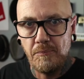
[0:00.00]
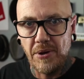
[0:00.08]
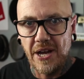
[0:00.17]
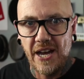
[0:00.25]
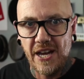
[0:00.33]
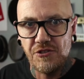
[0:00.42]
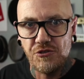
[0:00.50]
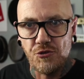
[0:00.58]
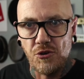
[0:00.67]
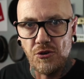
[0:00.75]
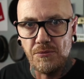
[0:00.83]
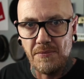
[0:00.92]
But a
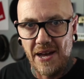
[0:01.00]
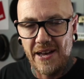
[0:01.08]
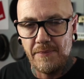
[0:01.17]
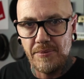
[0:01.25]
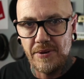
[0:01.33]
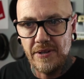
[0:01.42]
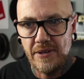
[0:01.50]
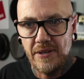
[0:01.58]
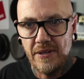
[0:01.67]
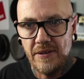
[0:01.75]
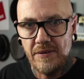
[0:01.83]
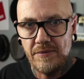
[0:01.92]
hand-drawn map
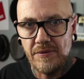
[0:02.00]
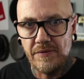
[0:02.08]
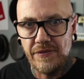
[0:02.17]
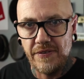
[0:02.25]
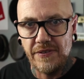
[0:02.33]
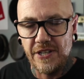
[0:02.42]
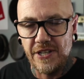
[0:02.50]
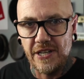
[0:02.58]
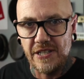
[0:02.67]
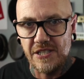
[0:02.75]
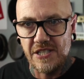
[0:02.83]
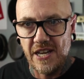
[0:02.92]
from
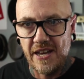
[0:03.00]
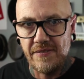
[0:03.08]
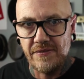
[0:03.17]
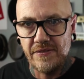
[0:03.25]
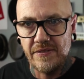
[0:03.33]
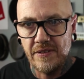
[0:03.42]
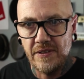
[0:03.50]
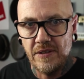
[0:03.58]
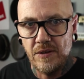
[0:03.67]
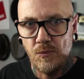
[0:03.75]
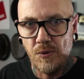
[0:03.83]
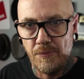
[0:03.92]
1587,
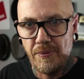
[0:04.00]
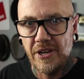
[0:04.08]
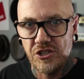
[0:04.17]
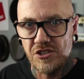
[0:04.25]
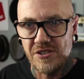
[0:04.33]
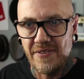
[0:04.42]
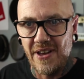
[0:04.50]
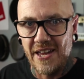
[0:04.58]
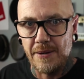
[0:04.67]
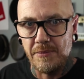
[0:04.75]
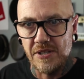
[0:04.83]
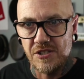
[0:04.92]
with pictures of
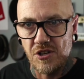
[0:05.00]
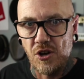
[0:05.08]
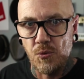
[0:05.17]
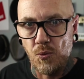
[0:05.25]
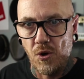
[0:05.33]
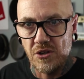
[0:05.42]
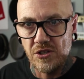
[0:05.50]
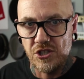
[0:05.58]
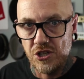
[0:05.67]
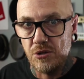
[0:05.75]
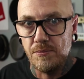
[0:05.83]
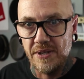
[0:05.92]
animals on what
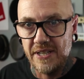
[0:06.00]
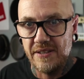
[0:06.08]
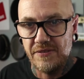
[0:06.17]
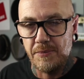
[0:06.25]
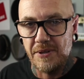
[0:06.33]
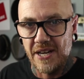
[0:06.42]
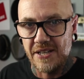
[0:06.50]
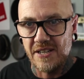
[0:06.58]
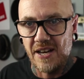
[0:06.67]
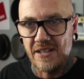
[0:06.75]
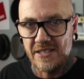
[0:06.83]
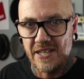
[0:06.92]
you believe to be
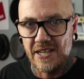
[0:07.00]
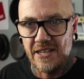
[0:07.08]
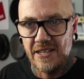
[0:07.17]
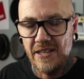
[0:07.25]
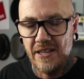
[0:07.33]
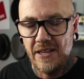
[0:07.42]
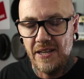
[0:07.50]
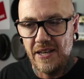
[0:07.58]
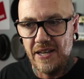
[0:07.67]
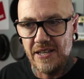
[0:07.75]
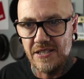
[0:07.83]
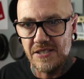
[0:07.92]
Antarctica,
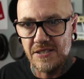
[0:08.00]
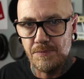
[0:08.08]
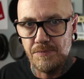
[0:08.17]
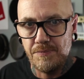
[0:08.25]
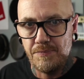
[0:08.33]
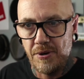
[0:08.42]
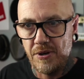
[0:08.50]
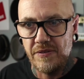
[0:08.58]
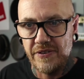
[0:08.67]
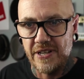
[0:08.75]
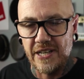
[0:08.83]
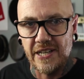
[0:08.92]
is
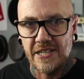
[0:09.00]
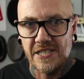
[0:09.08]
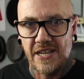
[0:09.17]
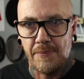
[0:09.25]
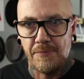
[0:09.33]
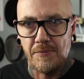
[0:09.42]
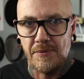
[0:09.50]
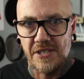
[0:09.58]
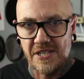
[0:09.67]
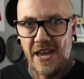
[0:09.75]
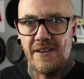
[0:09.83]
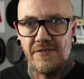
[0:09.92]
perfectly acceptable
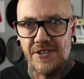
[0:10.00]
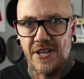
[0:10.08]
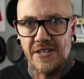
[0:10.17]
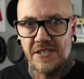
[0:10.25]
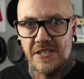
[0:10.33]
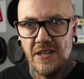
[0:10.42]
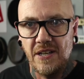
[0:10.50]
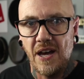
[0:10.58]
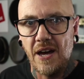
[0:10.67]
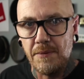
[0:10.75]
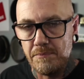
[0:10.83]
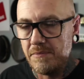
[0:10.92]
as evidence
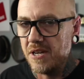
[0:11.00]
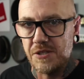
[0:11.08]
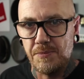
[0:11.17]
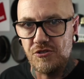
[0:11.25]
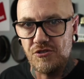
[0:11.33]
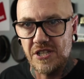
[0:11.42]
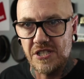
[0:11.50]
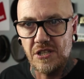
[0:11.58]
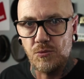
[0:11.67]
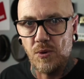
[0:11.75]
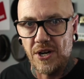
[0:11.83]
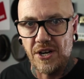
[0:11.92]
and must be
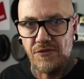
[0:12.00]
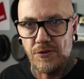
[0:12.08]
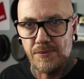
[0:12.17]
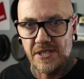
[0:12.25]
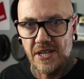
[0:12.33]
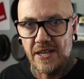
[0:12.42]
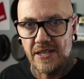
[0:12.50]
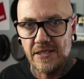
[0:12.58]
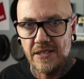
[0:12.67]
trusted 100%.